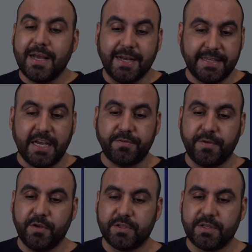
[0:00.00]
attach
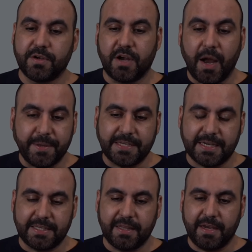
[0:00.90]
fields, copy
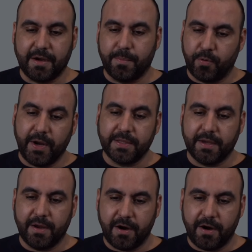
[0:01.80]
task the link, print,